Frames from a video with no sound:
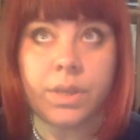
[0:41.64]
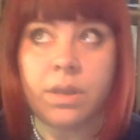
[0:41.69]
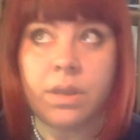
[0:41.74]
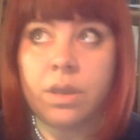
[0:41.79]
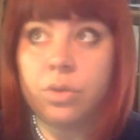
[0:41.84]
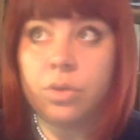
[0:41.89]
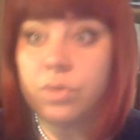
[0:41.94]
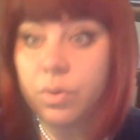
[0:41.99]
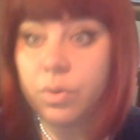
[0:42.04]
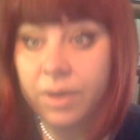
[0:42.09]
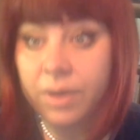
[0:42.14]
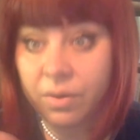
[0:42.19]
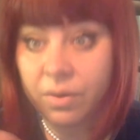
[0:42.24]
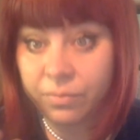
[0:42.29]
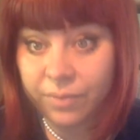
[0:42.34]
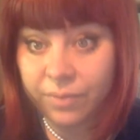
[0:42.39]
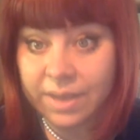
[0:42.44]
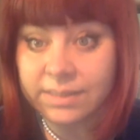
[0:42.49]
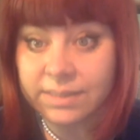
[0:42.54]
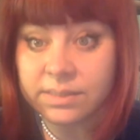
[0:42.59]
you know how
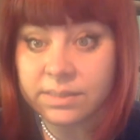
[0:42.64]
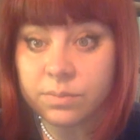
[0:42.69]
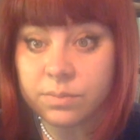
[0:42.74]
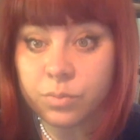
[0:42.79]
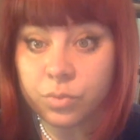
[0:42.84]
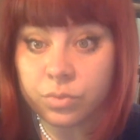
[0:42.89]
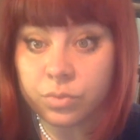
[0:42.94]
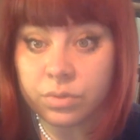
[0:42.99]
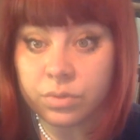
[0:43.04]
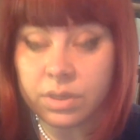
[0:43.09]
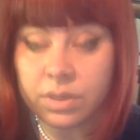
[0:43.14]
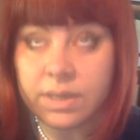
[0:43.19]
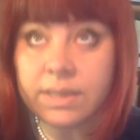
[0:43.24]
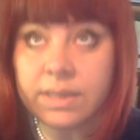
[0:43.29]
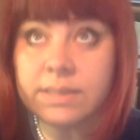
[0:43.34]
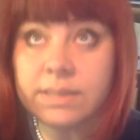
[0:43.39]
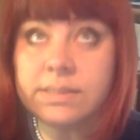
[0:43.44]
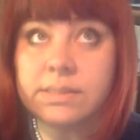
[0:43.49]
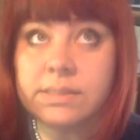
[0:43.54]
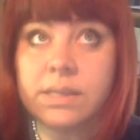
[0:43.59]
fast the moon
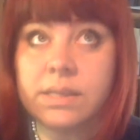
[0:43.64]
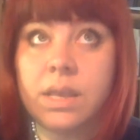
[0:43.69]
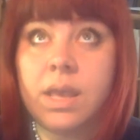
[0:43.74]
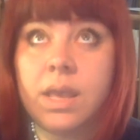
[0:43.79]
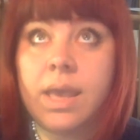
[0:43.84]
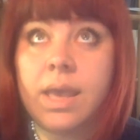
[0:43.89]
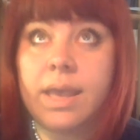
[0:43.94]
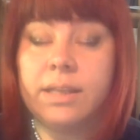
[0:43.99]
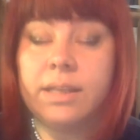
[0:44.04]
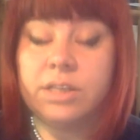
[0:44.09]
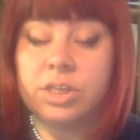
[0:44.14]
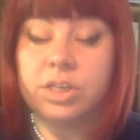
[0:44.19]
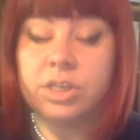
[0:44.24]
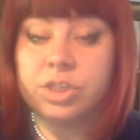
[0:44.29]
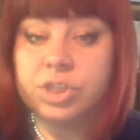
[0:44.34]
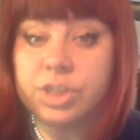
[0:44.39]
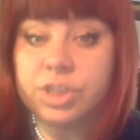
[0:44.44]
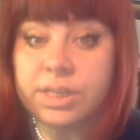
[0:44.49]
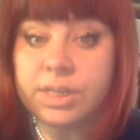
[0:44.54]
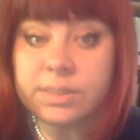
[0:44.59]
is, and
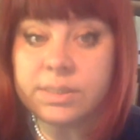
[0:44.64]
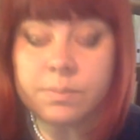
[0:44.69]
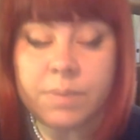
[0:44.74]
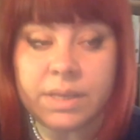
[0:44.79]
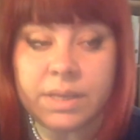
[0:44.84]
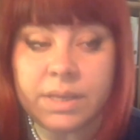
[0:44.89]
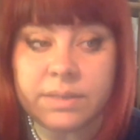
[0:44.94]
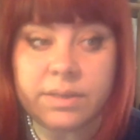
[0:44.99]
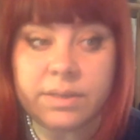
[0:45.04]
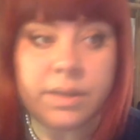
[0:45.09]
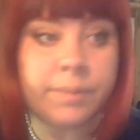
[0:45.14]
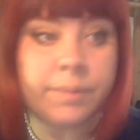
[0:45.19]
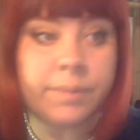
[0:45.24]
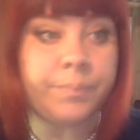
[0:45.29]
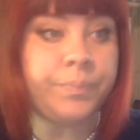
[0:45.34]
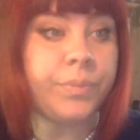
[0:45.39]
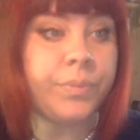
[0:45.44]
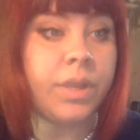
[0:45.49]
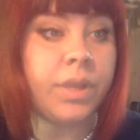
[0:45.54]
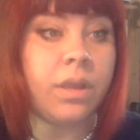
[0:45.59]
she's
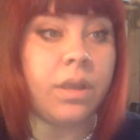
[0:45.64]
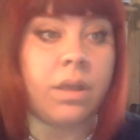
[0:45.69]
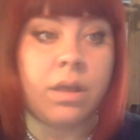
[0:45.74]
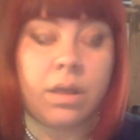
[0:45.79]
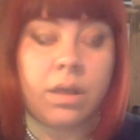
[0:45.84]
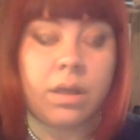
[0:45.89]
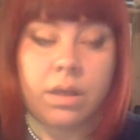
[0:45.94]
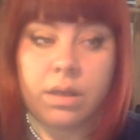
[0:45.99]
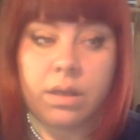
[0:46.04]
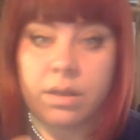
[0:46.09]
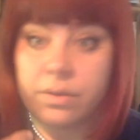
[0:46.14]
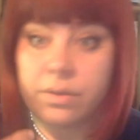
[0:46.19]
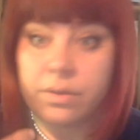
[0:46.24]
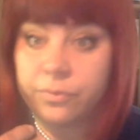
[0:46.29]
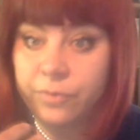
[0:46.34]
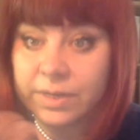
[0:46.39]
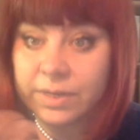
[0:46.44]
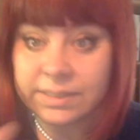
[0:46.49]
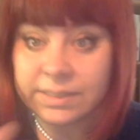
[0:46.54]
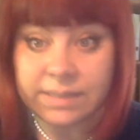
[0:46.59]
meeting uh,
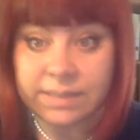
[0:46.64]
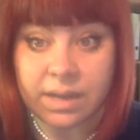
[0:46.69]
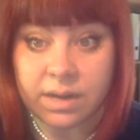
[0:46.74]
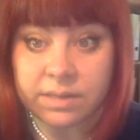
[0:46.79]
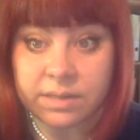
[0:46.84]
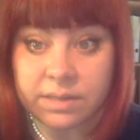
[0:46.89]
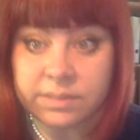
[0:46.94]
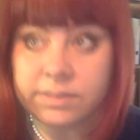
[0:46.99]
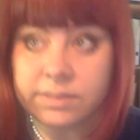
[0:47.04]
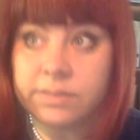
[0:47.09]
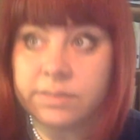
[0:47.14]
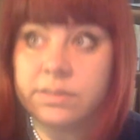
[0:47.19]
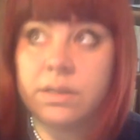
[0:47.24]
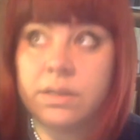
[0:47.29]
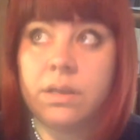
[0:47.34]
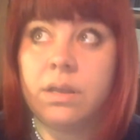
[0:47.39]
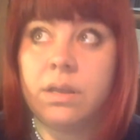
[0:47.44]
fixed stars,